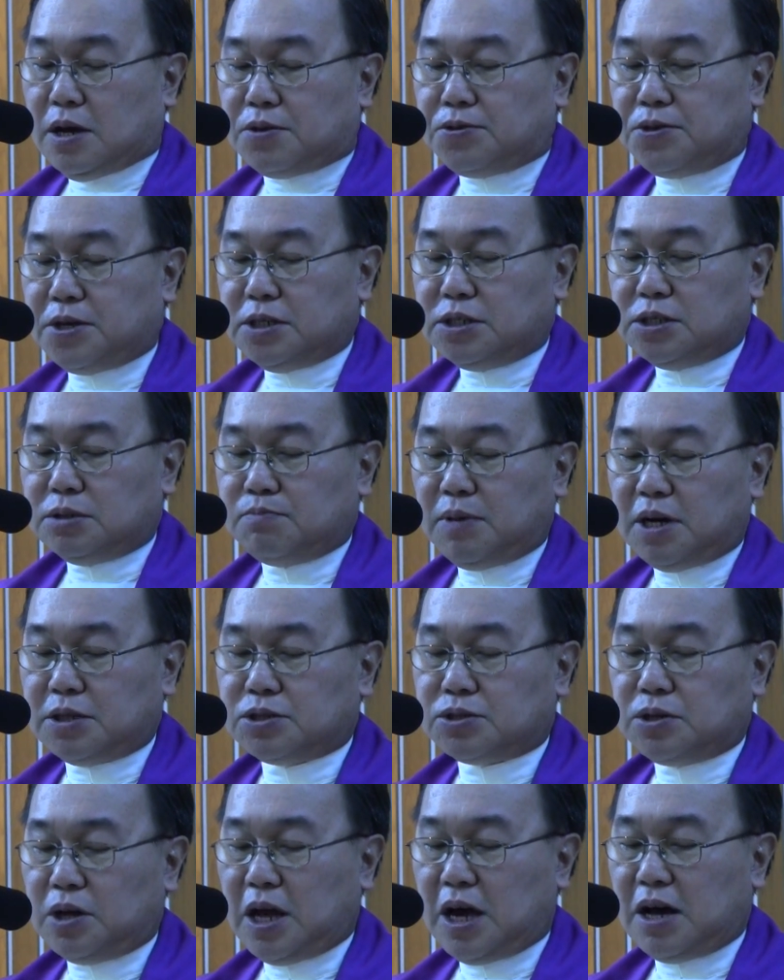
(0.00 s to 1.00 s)
This
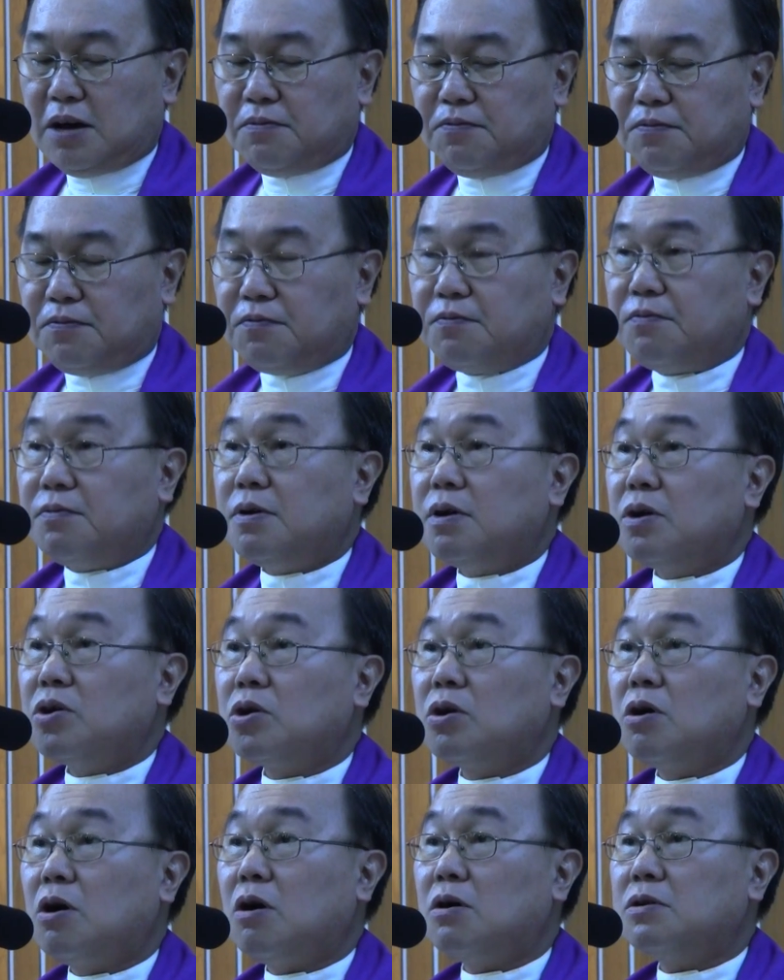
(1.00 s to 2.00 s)
much love
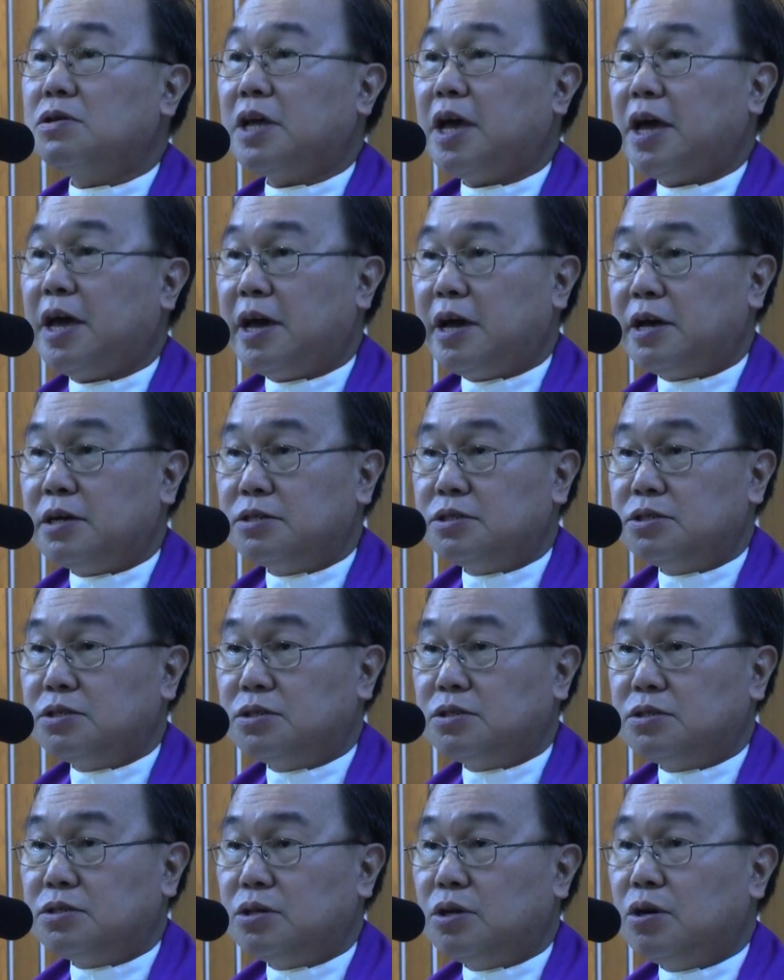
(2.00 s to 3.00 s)
God
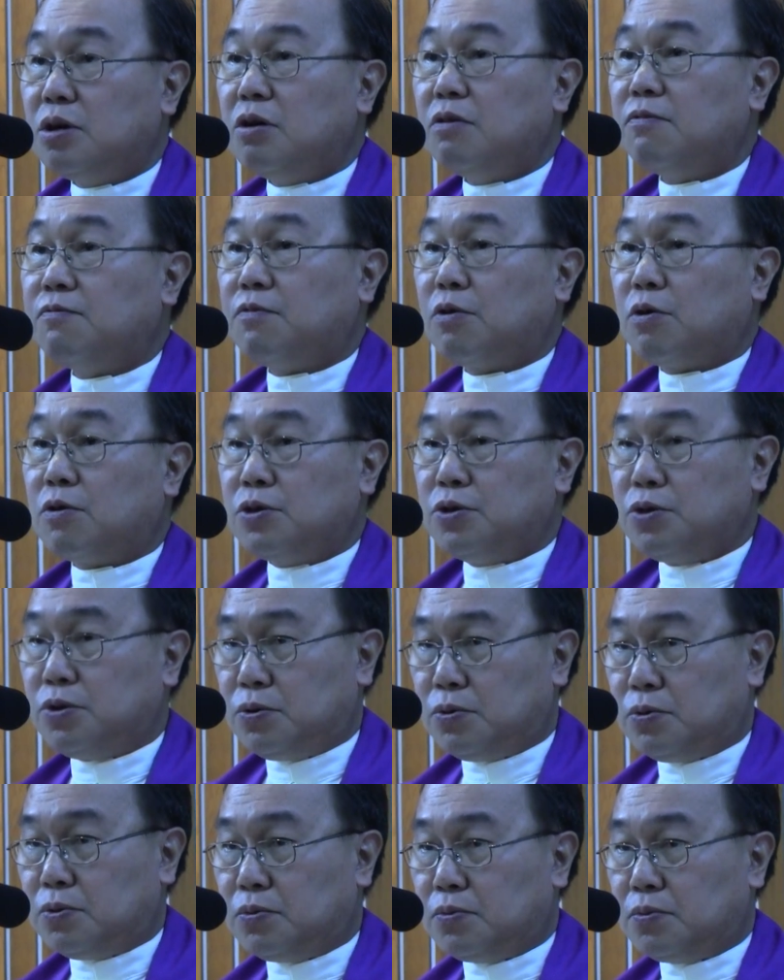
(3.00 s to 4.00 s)
has for
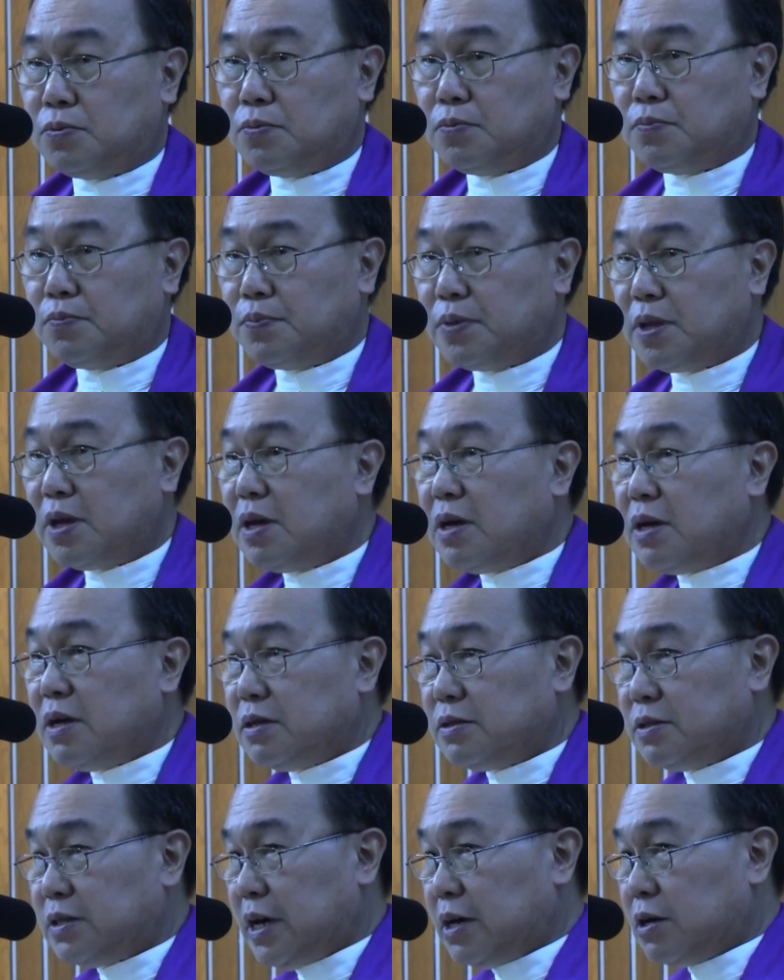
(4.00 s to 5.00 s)
you.
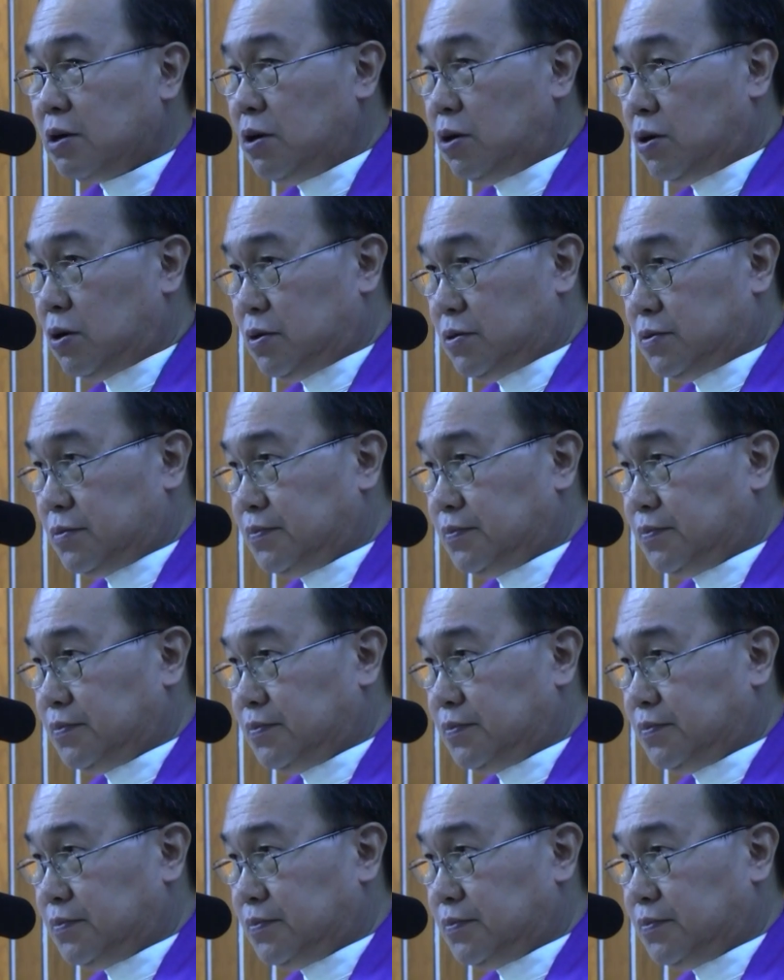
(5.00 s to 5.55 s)
Take a look.